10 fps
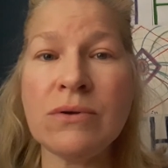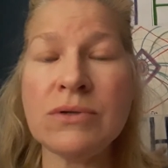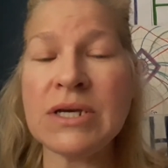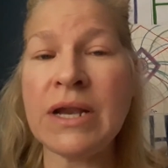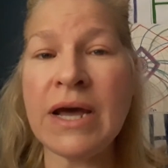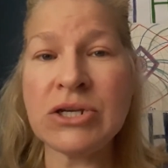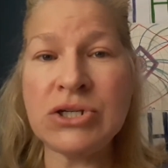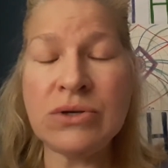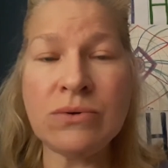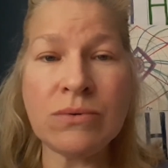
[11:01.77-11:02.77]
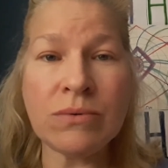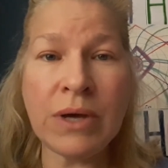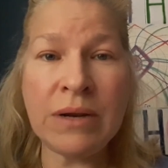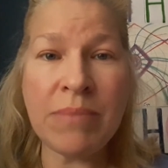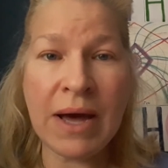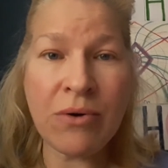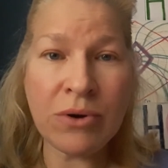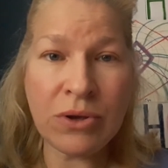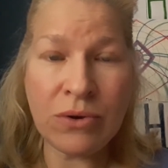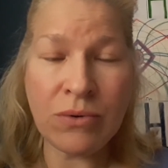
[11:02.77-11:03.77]
to connect you and empower
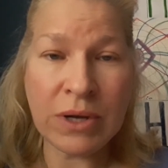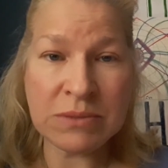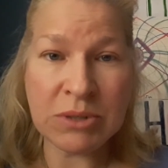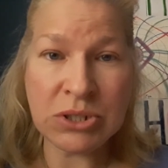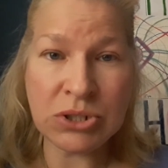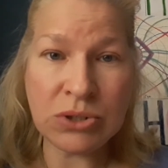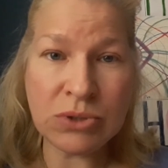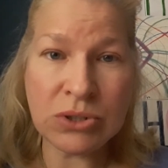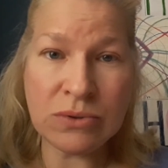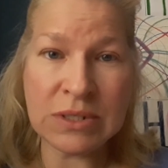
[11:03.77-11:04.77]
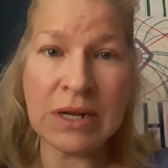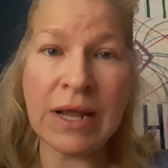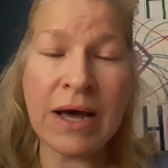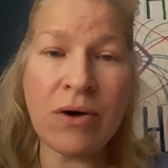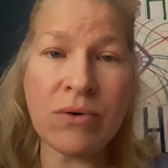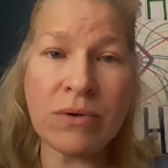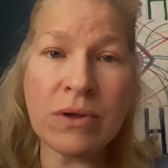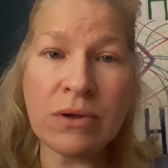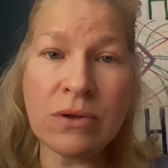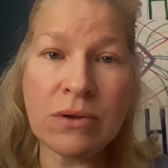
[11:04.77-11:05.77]
you as much as you choose and allow
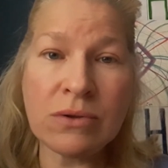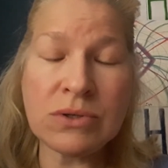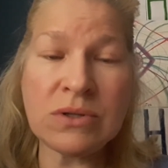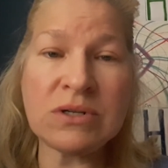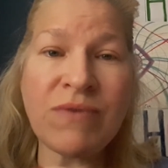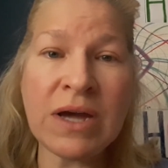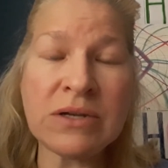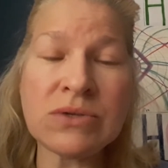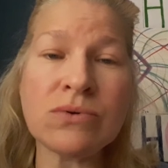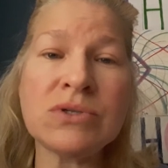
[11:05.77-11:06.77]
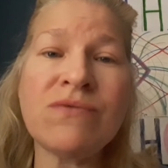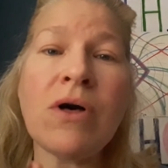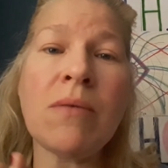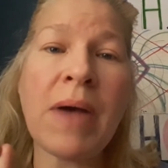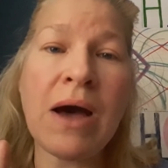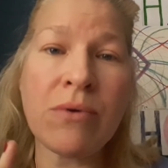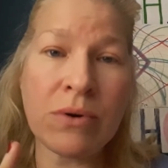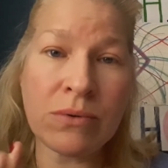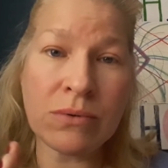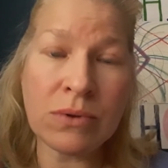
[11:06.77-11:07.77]
to the divine source of all power,
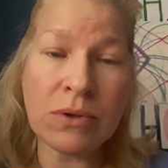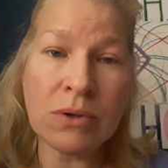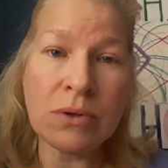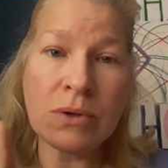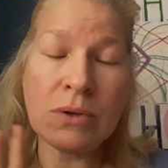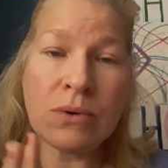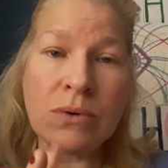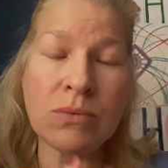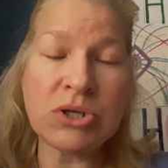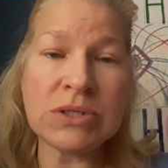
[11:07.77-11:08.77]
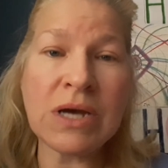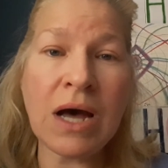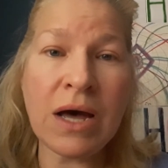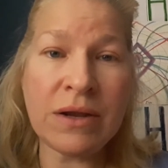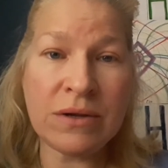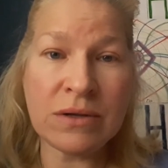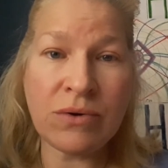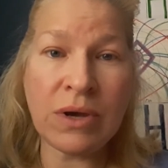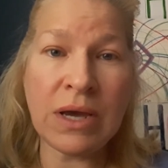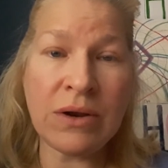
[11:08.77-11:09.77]
which is God,
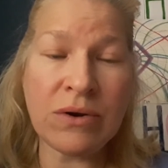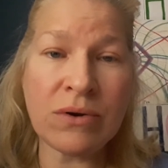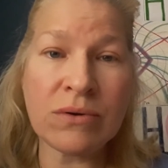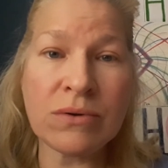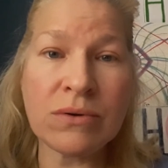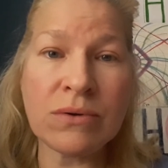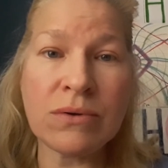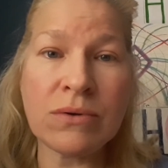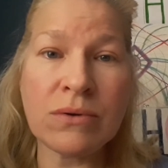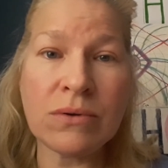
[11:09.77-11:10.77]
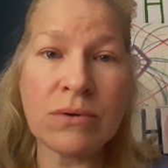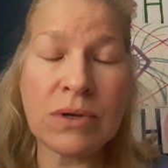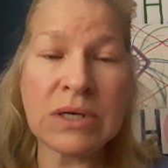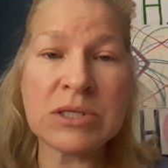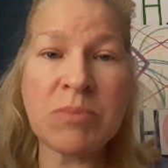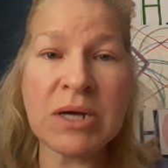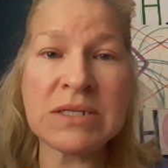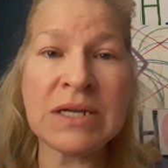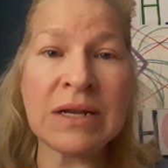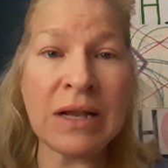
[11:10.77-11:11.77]
Creator,
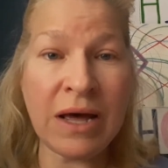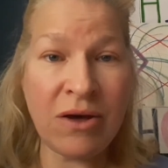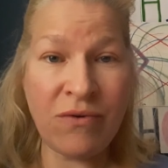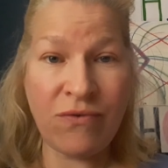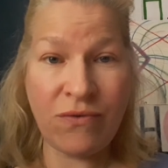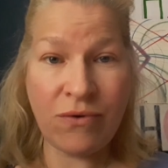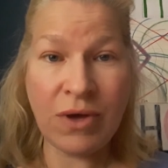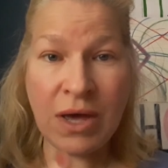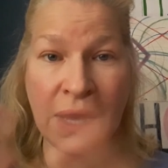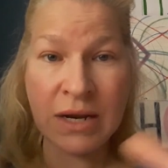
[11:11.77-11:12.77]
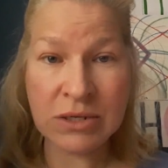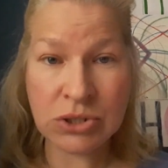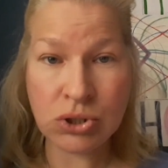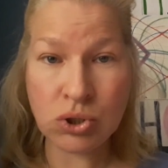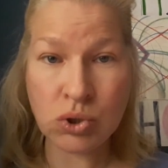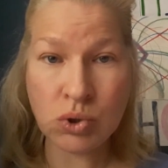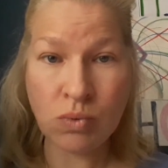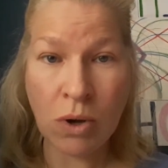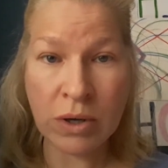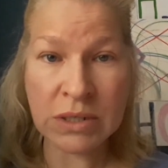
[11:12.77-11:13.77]
expressed in love at its
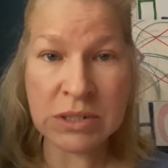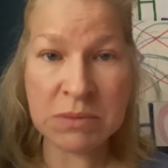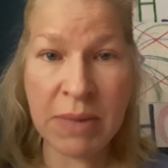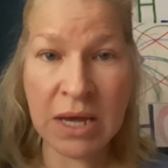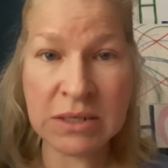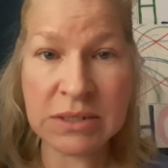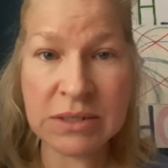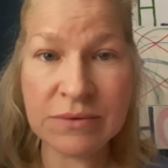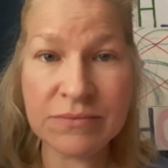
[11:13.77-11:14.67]
strongest space.